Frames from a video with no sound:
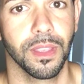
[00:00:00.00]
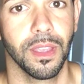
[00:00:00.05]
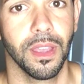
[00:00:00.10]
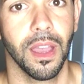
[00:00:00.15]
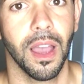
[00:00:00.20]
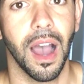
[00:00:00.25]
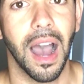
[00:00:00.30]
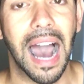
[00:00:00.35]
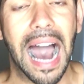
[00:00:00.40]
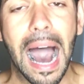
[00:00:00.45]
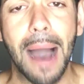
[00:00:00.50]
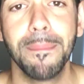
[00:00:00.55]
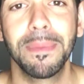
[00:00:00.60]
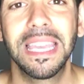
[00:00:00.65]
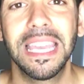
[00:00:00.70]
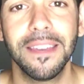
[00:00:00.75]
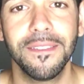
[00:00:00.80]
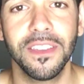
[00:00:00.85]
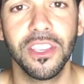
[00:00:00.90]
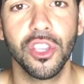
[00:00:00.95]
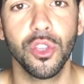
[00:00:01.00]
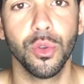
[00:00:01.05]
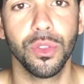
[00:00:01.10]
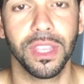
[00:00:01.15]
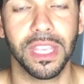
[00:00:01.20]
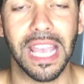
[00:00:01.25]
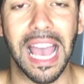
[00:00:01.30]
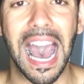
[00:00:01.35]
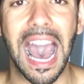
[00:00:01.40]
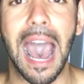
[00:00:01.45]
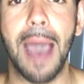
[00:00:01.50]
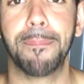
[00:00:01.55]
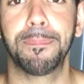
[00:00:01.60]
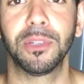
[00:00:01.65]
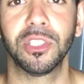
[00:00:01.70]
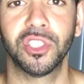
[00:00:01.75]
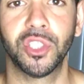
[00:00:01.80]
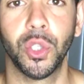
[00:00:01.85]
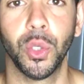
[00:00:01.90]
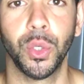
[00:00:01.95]
I'm giving you the
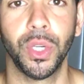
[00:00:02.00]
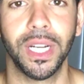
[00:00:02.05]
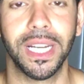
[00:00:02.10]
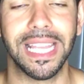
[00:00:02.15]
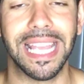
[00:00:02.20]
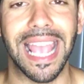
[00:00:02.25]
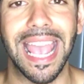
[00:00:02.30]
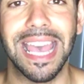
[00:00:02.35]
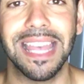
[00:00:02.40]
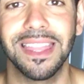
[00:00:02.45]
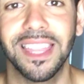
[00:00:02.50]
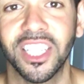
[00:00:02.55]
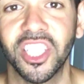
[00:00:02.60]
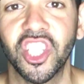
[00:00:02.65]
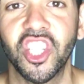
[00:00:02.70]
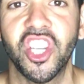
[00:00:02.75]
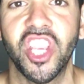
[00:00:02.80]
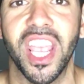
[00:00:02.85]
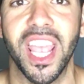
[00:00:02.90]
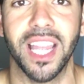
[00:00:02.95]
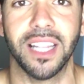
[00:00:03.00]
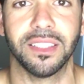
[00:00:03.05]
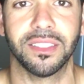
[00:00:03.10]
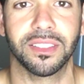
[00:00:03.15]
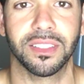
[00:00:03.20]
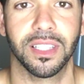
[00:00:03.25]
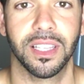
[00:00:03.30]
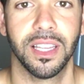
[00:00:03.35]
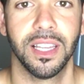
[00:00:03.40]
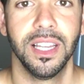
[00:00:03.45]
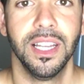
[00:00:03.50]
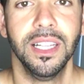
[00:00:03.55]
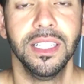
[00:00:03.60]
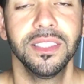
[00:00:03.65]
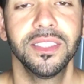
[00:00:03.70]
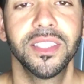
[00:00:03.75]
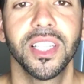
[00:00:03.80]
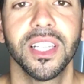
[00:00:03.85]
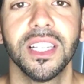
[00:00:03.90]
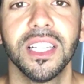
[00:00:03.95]
opportunity and the chance to
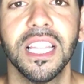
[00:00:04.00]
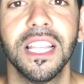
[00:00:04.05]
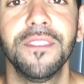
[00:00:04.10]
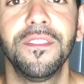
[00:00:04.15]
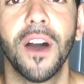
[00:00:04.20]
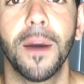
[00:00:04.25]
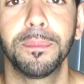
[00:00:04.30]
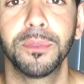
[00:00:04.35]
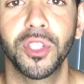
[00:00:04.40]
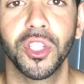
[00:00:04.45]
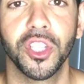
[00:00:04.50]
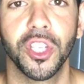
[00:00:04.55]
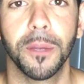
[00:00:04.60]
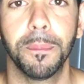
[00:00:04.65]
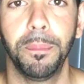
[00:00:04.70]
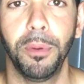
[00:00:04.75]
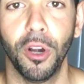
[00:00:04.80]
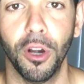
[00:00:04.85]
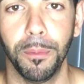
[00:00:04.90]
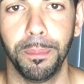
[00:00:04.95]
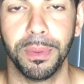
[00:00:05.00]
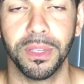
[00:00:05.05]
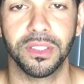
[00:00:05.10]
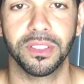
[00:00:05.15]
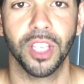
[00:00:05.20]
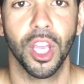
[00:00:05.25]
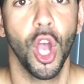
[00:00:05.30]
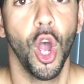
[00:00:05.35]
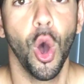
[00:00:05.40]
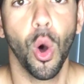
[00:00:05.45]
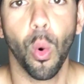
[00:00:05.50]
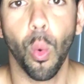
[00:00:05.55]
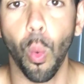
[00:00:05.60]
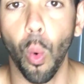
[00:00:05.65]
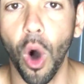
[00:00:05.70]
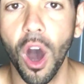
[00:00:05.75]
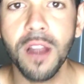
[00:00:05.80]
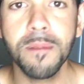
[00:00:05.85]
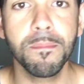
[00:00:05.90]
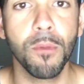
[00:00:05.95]
live up to your purpose,
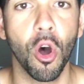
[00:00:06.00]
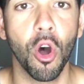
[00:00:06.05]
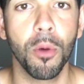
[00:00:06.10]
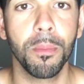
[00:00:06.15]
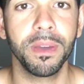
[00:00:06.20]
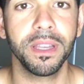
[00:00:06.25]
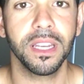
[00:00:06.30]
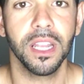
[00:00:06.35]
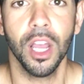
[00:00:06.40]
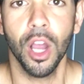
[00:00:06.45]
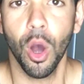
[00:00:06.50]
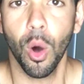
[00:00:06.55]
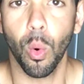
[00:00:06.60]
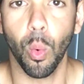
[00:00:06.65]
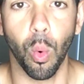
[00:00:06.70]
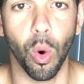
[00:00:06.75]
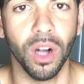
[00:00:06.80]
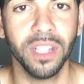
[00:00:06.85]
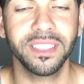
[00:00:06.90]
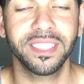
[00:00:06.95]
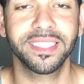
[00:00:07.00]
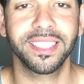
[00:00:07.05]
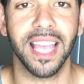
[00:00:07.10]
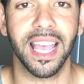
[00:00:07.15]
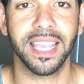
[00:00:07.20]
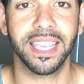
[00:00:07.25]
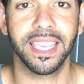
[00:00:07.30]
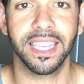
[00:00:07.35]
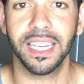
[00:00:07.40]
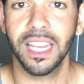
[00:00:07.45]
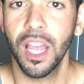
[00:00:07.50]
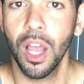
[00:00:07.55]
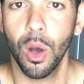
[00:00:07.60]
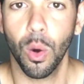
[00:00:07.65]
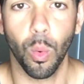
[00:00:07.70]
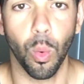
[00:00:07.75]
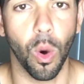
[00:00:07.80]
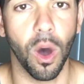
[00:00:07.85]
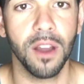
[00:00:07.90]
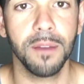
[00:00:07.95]
1 moment, 1 second,
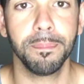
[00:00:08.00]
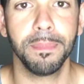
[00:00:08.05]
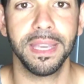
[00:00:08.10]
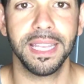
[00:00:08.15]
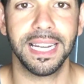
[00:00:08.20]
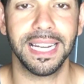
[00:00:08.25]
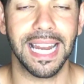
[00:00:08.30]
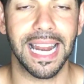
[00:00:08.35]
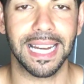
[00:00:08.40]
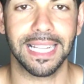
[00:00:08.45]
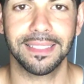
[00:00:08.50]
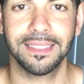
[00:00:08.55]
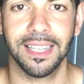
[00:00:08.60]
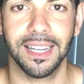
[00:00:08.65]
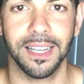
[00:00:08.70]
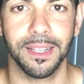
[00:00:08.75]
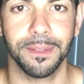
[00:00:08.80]
1 minute at a time.